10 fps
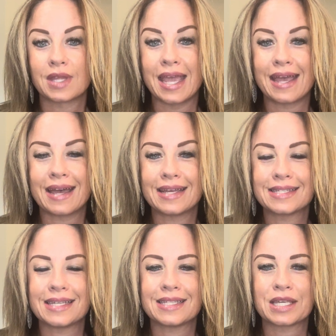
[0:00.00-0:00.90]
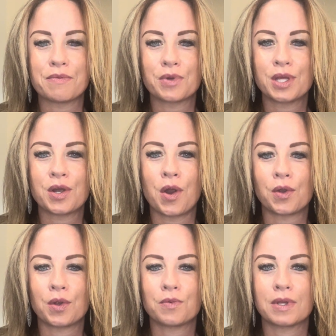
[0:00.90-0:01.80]
Hey guys, it's Kimberly
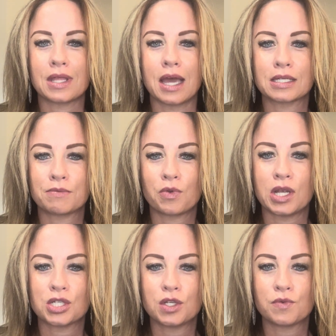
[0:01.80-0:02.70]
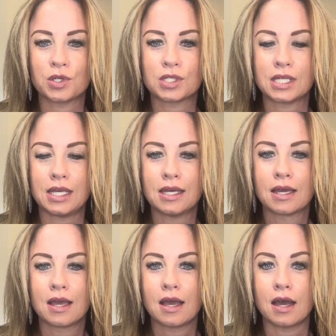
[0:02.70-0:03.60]
Carter with Exploration Realty.
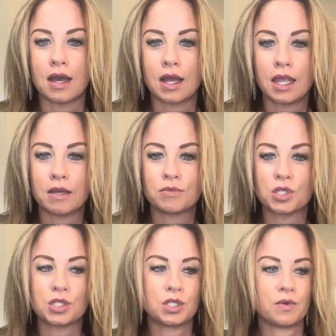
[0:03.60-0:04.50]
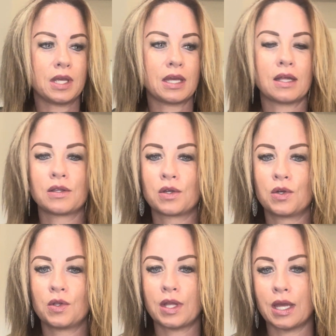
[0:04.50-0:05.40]
I am just doing a
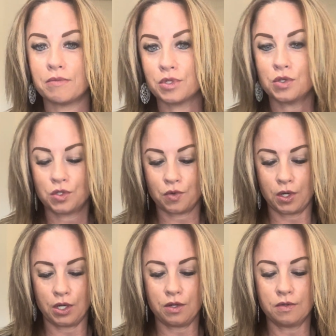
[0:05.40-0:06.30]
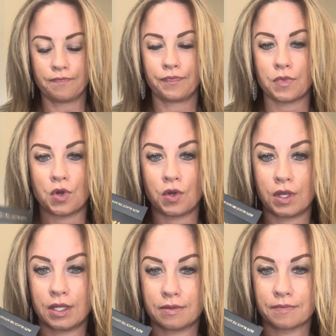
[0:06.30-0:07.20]
little tutorial
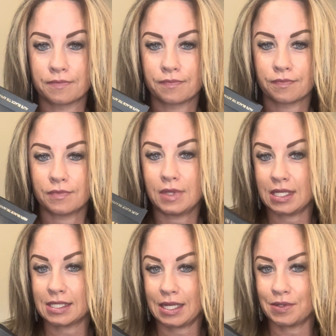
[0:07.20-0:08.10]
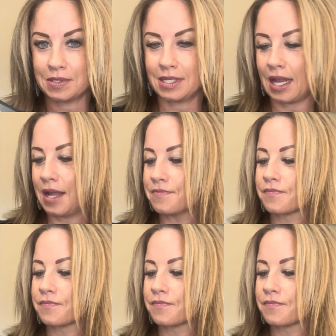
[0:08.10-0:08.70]
on these nails today.